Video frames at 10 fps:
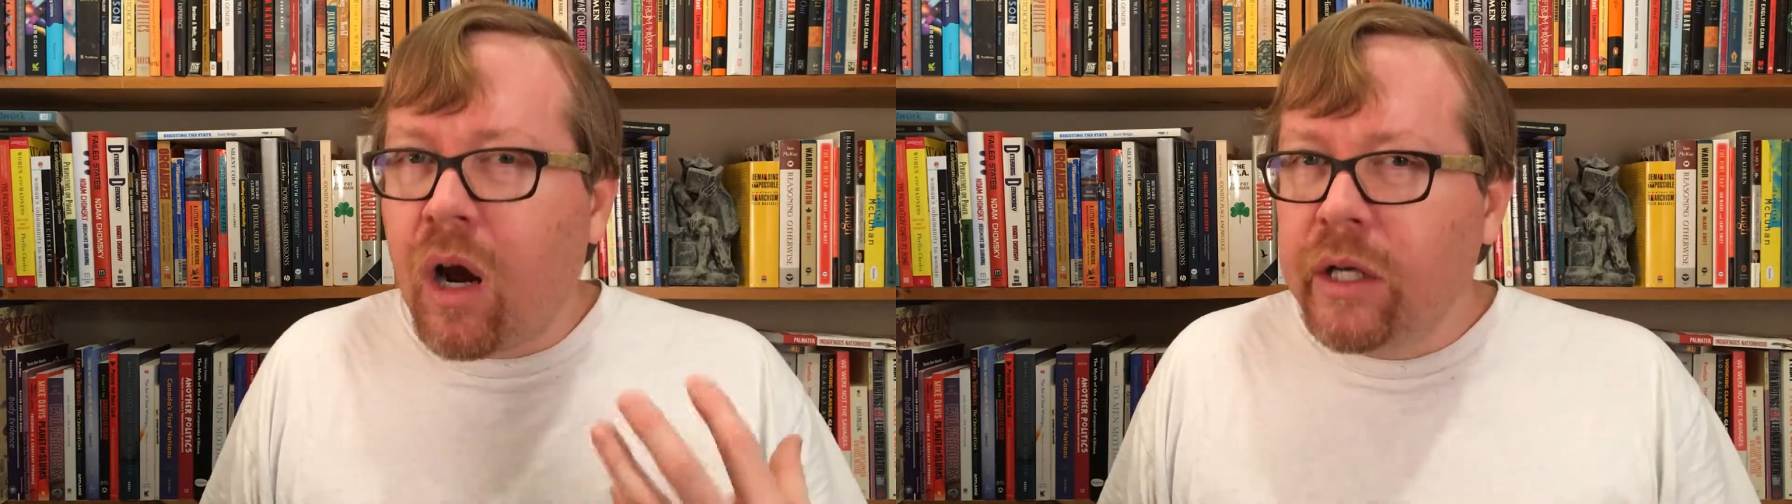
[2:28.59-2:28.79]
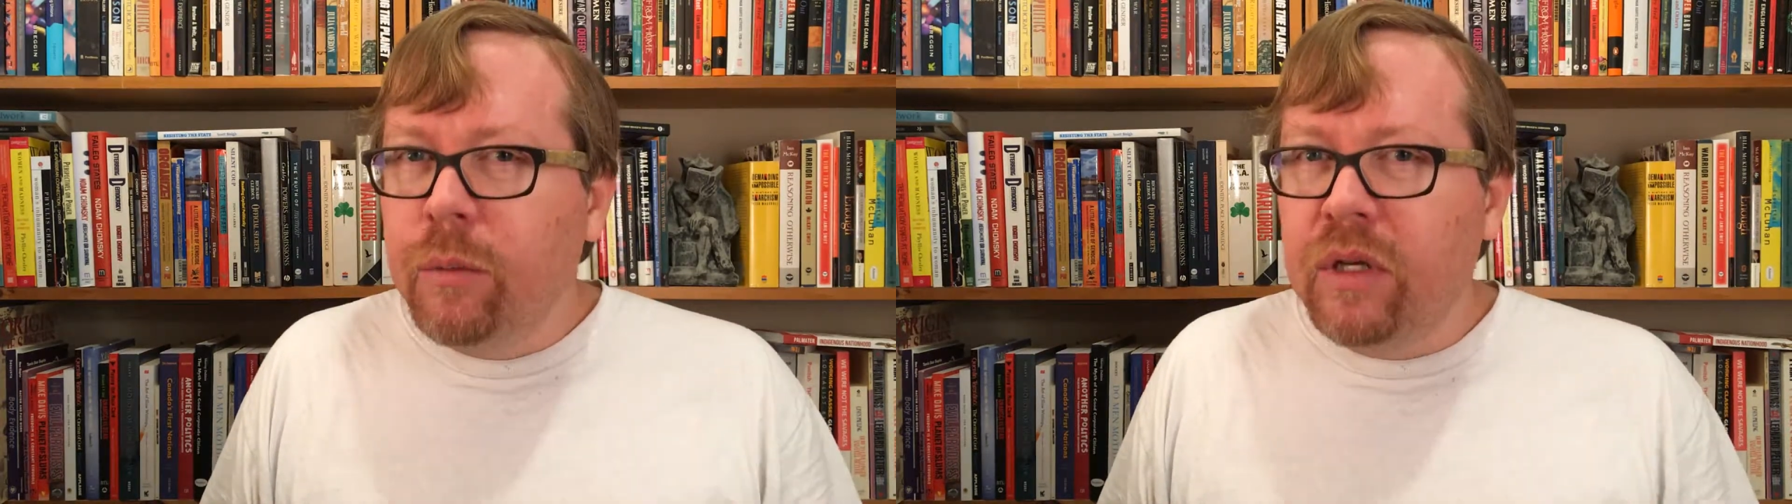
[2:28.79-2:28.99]

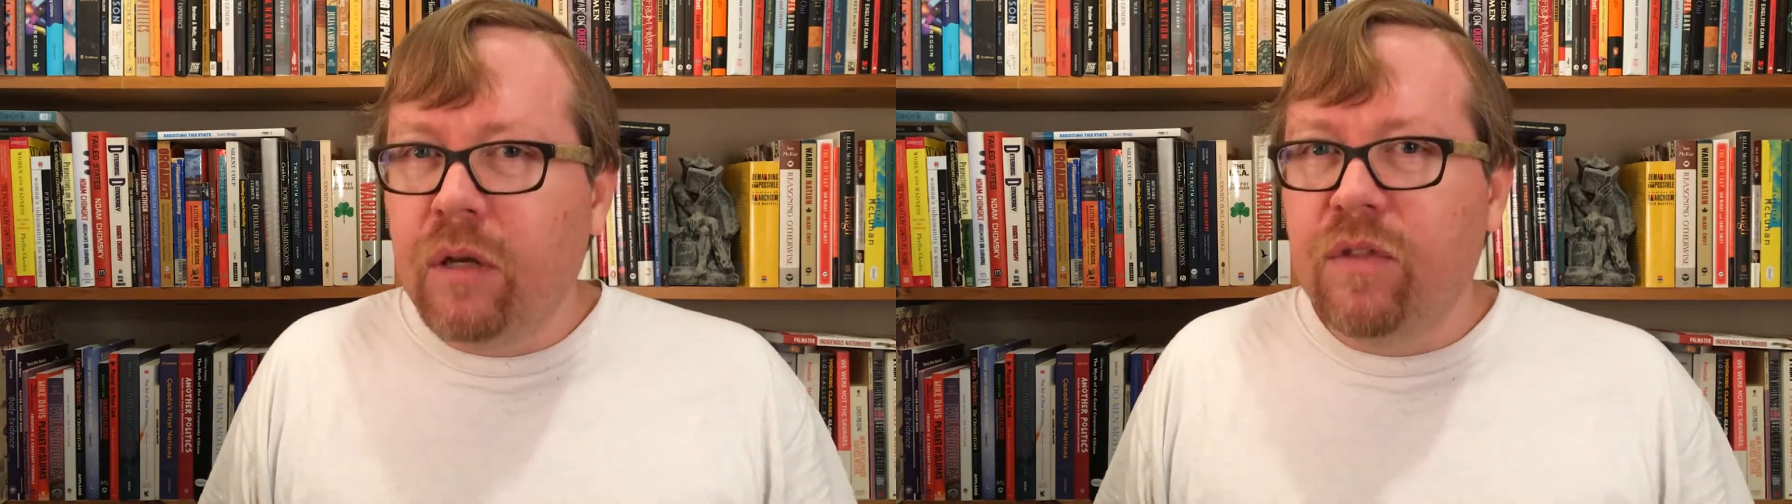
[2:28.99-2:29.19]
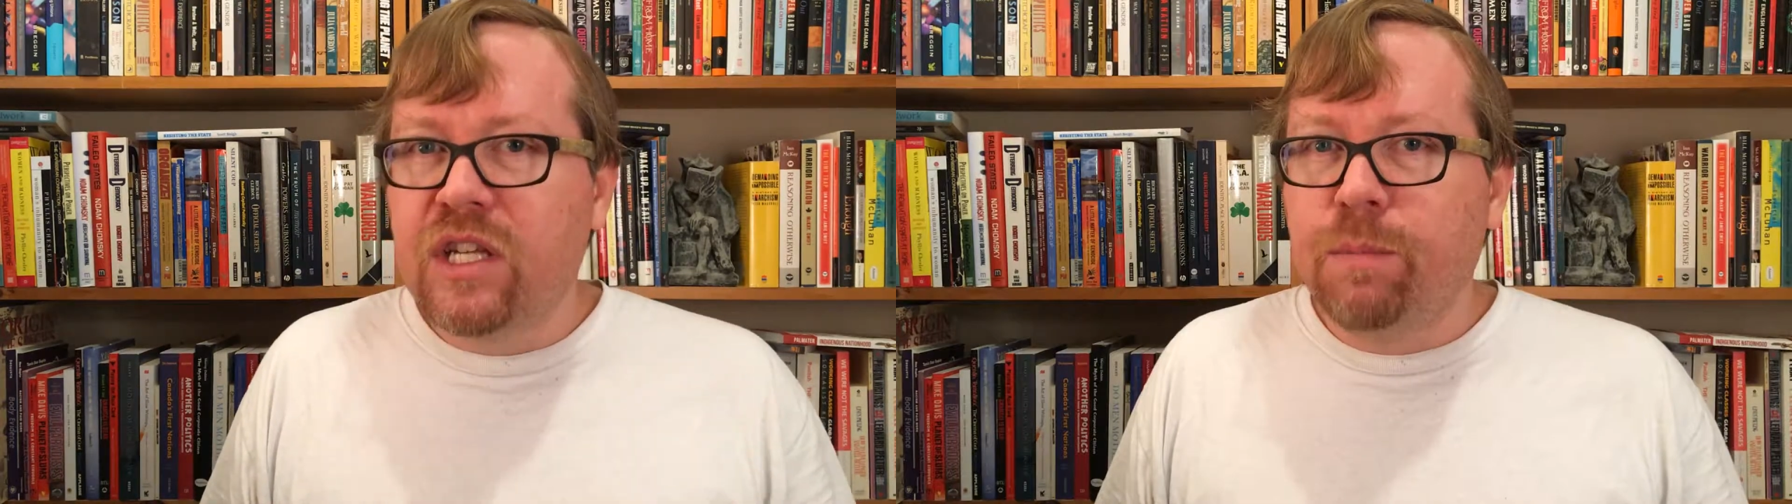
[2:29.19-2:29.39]
argument
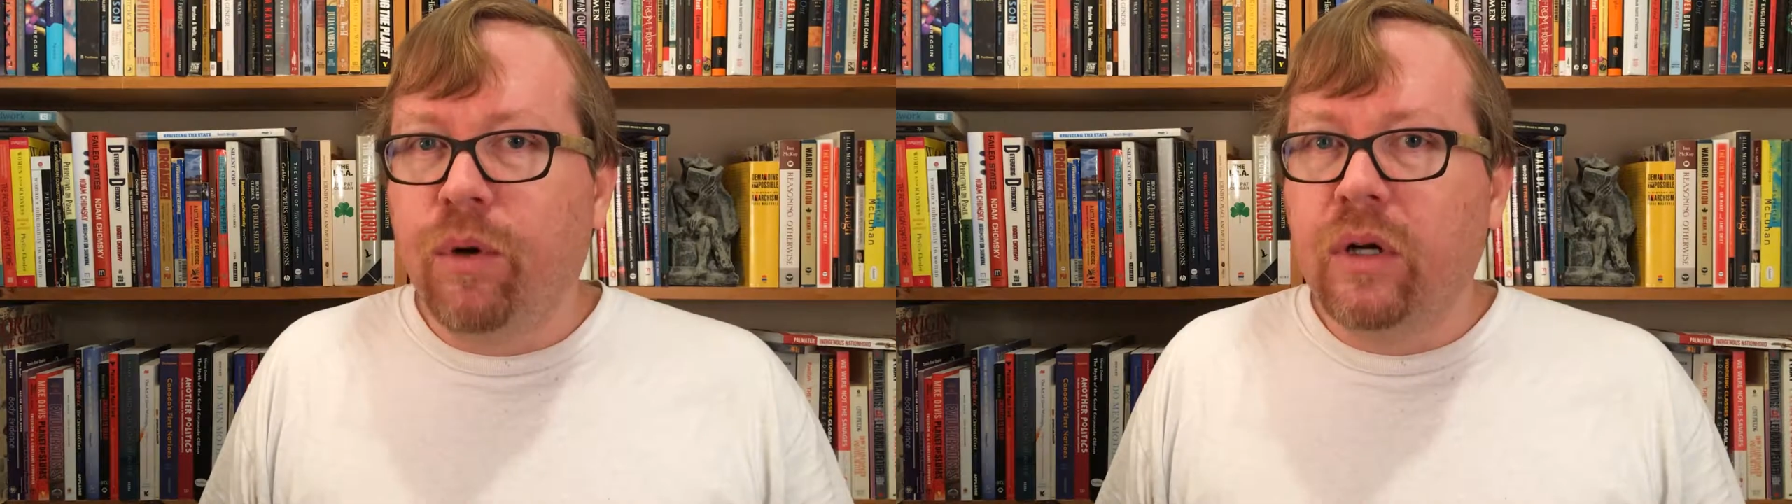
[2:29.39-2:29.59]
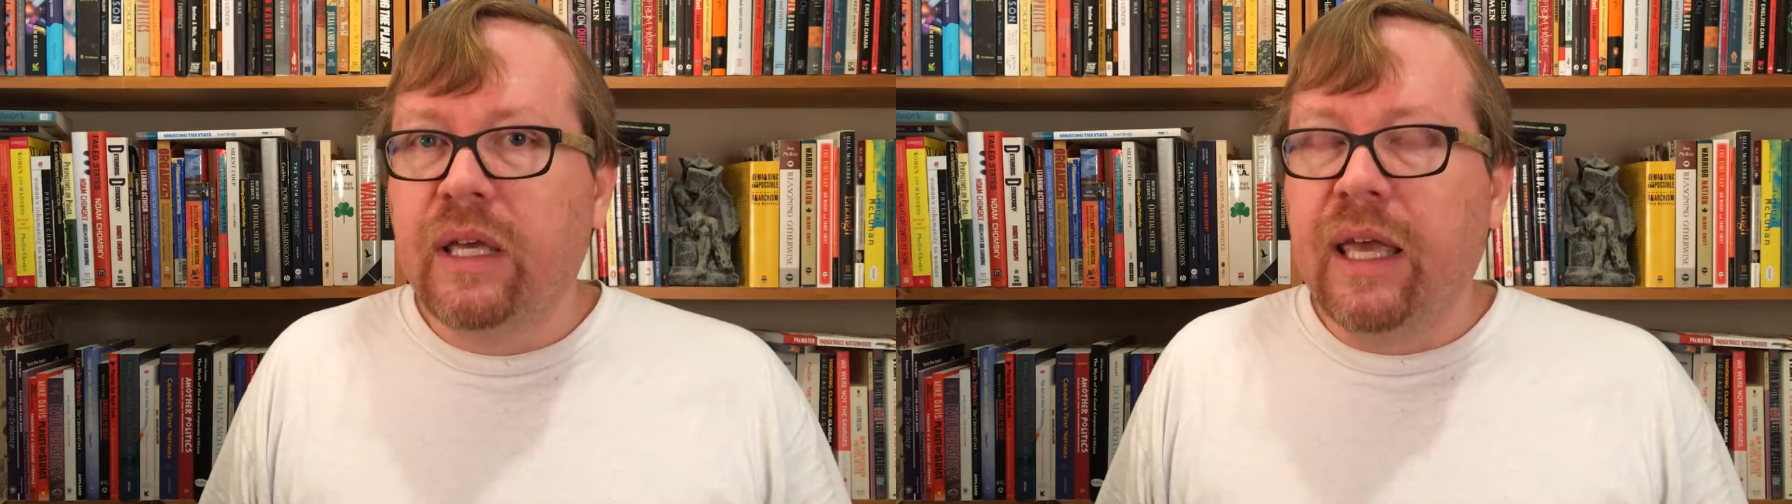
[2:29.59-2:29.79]
of this book